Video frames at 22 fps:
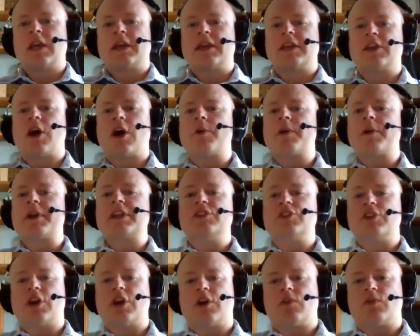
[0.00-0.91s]
He already
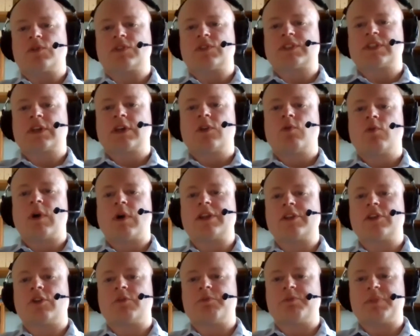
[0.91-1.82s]
knows what
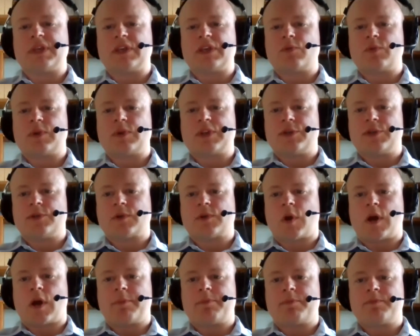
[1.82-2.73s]
you'll be when you
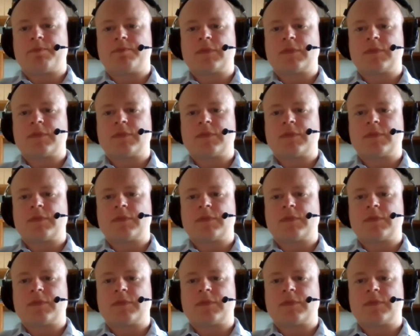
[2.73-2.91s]
grow up.